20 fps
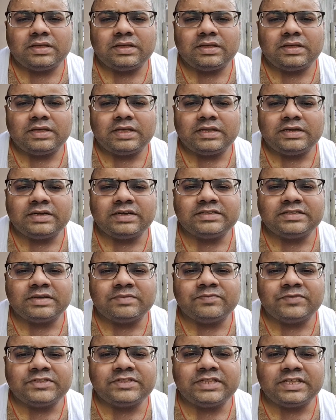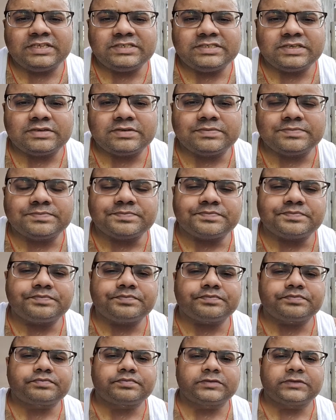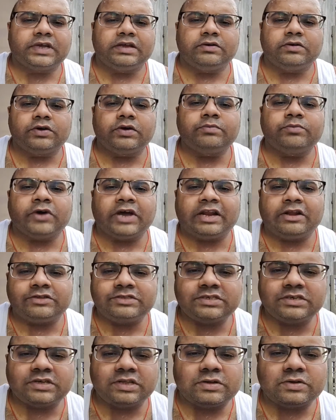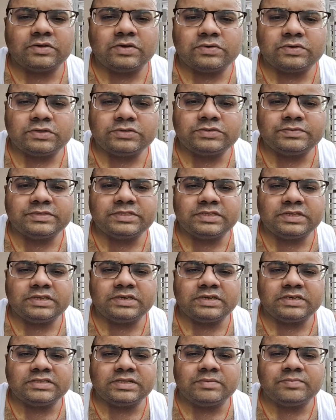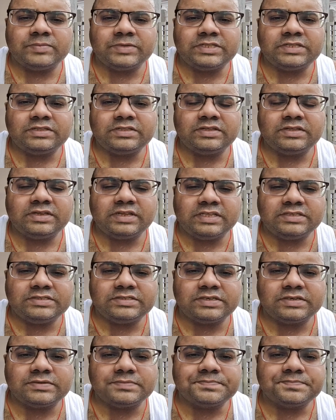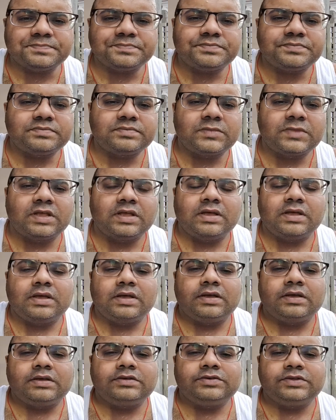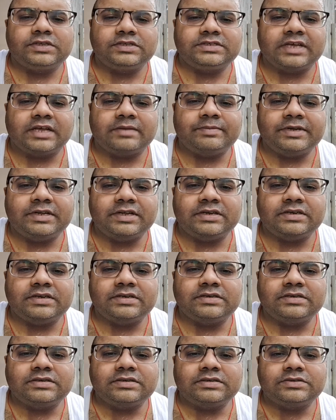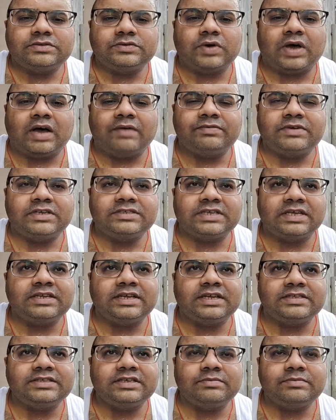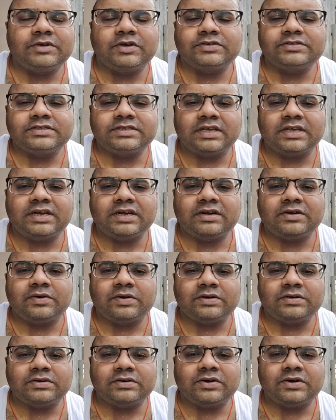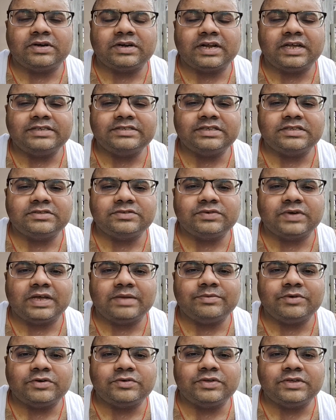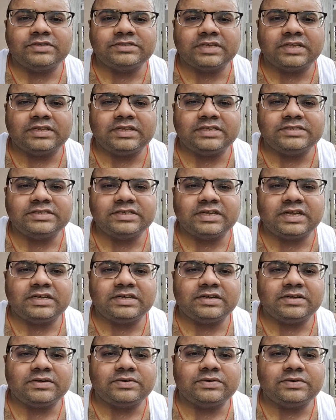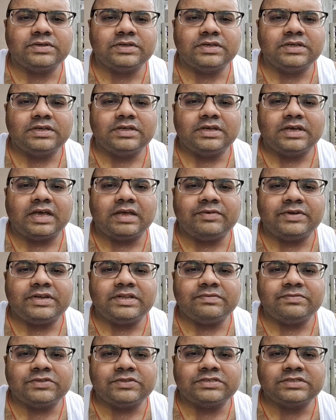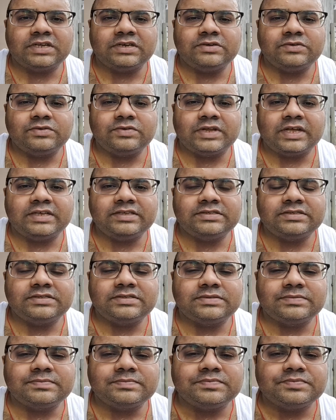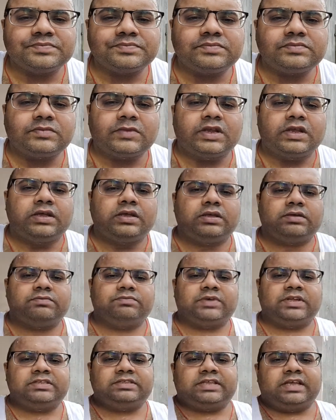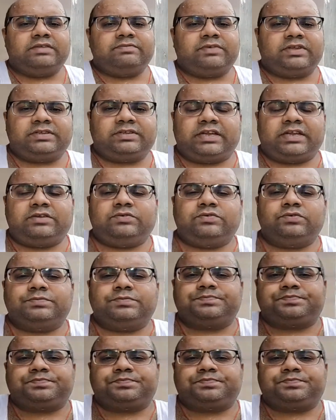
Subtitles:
in rhythm with nature, your biological clock also in rhythm with nature. So this can be done. So after sun gazing, because the sun had not risen, so I am not doing sun gazing right now. I am waiting for the sun to rise. Then one can do,